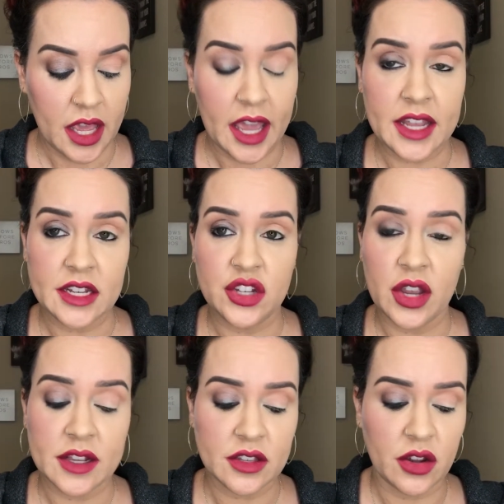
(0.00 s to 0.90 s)
Hey, did you
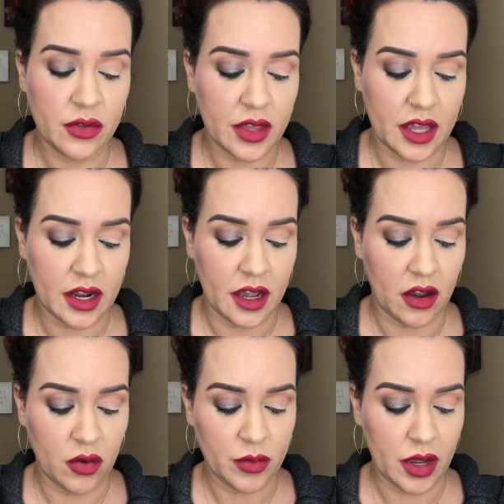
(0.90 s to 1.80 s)
guys know that
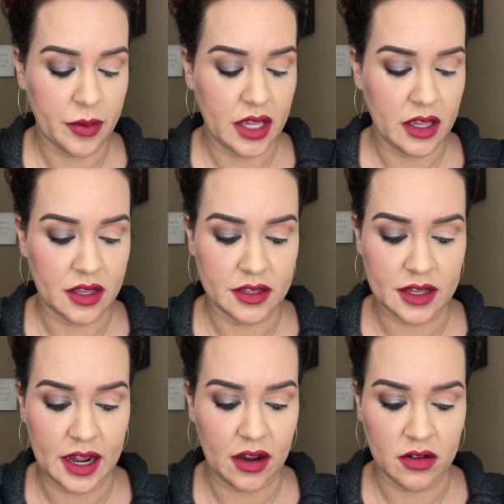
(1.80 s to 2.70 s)
homecoming is
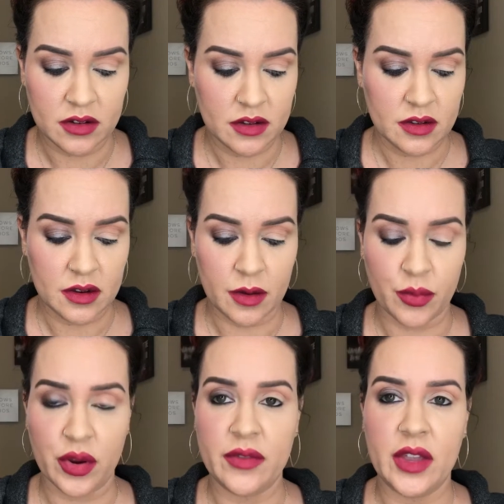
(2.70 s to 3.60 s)
now
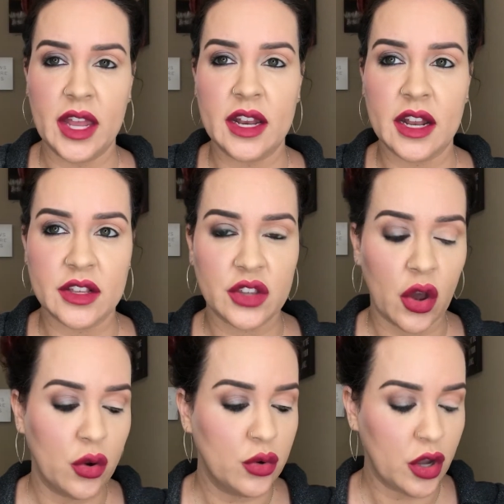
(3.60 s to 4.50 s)
abbreviated as
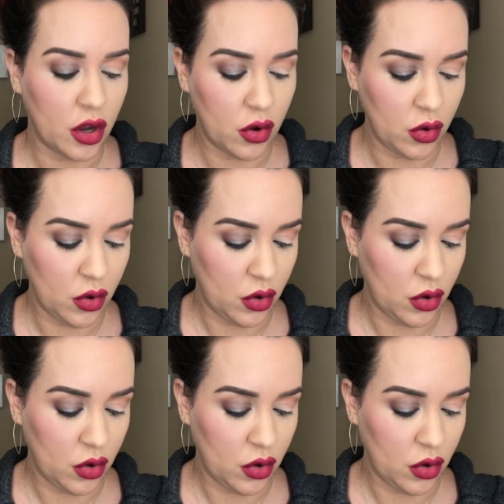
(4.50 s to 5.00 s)
HOCO?